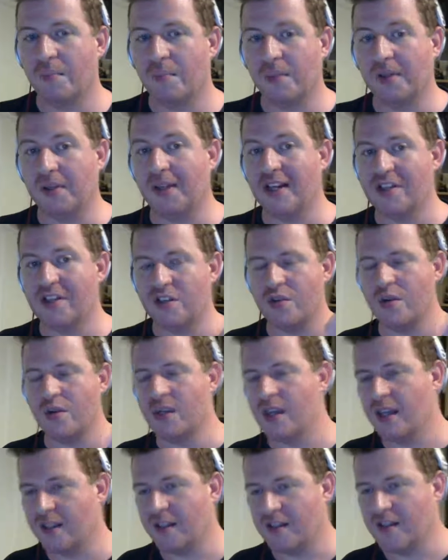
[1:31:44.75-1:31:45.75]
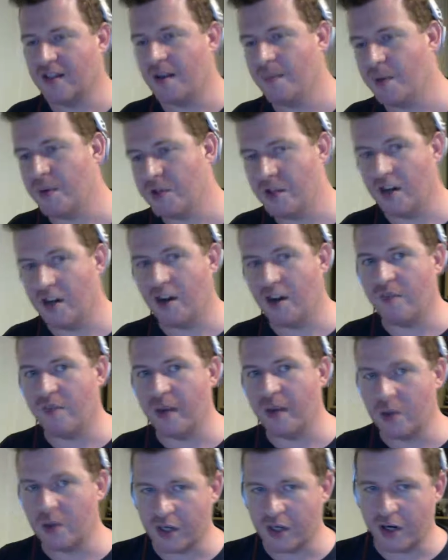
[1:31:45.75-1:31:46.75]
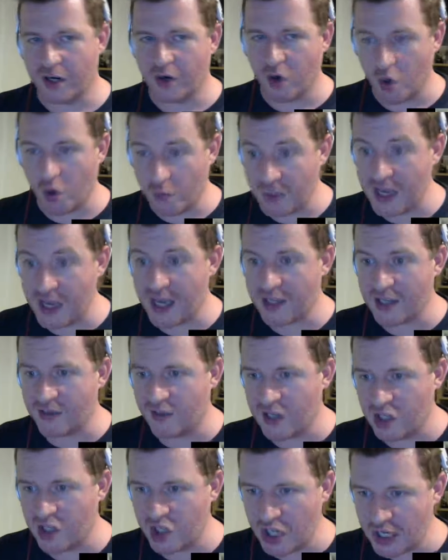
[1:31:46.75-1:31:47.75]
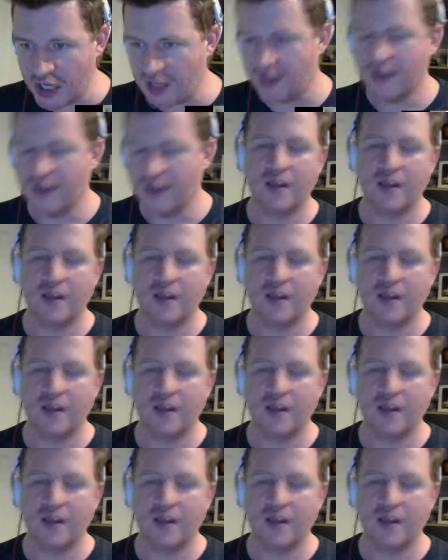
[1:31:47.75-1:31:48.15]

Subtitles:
Plus, you can get the 10% off by using our code PSVG.